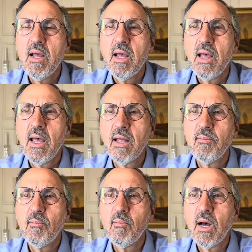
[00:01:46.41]

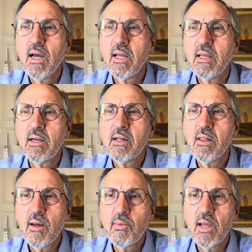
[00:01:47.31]
and my
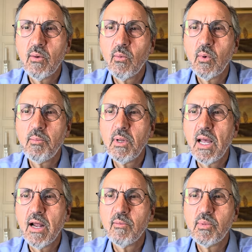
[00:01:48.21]
club head would be
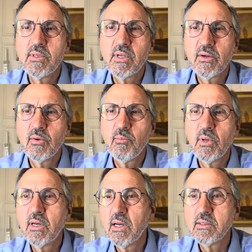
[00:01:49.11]
out of position
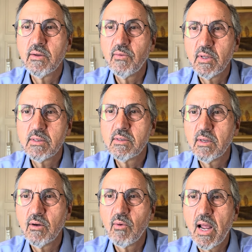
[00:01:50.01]
because of this
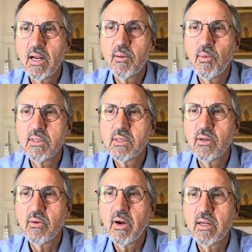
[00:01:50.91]
erratic
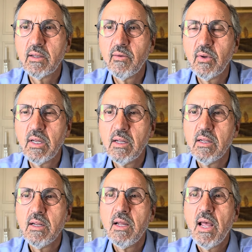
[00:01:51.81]
muscular activity,
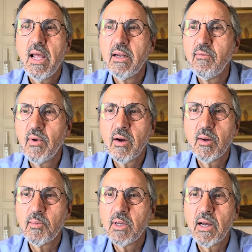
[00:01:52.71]
and
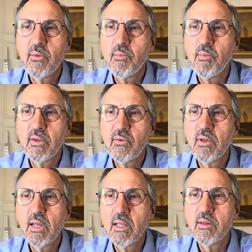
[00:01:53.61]
invariably I would
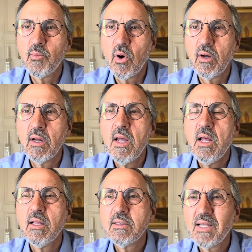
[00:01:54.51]
hit the ball.
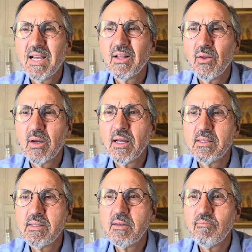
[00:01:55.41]
Let's take a look
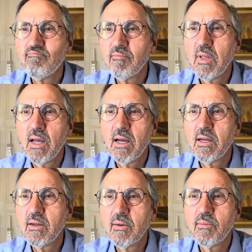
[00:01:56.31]
at
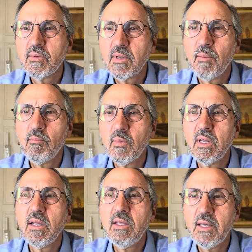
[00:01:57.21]
some
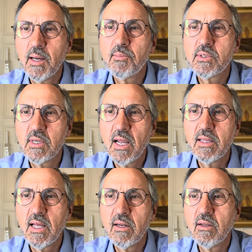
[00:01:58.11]
yips,
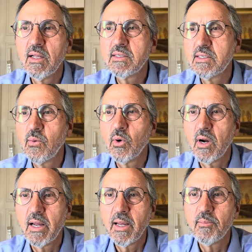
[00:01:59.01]
and then let's see where
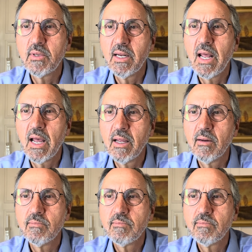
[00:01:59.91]
I am today.